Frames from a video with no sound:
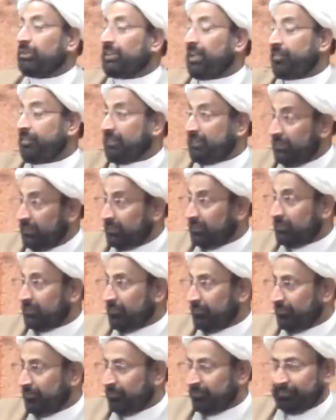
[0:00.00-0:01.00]

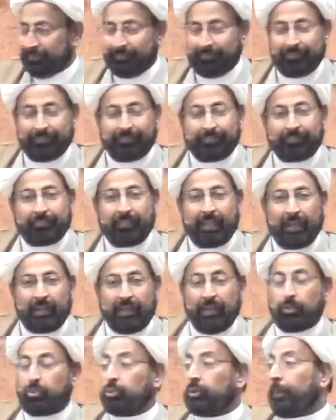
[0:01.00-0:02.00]
services,
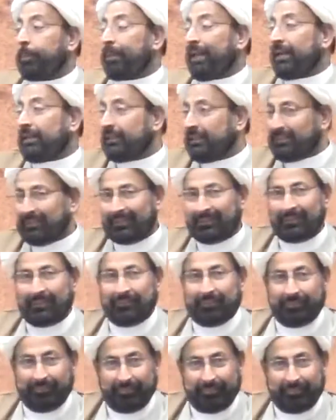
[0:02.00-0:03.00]
due to the practice,